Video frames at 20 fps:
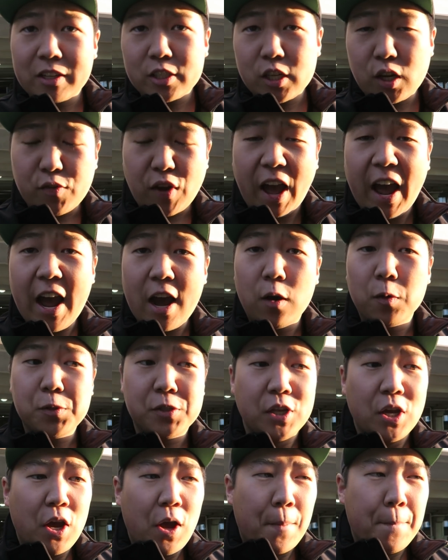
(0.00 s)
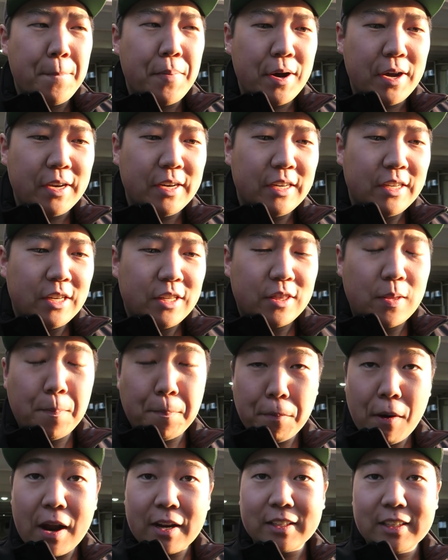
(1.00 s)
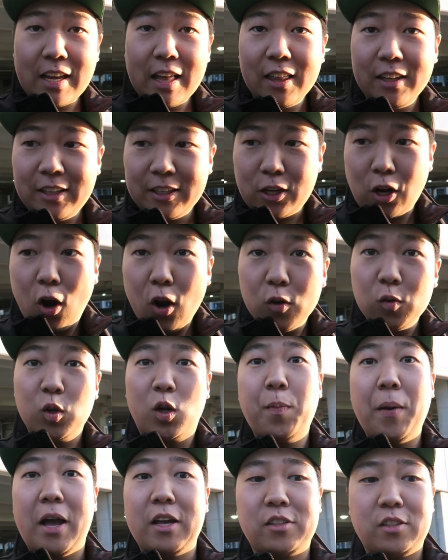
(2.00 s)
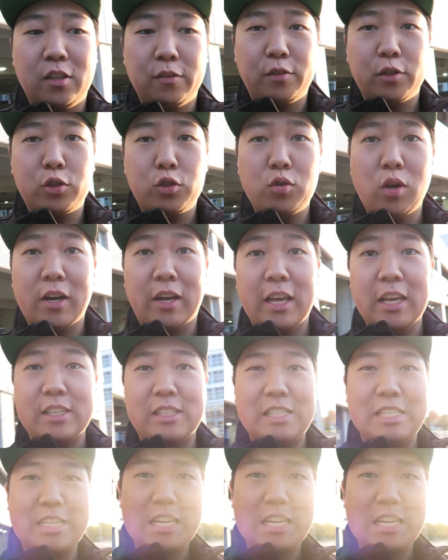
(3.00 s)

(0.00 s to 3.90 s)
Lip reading: myself a house, but the practicality, cargo capacity of this truck has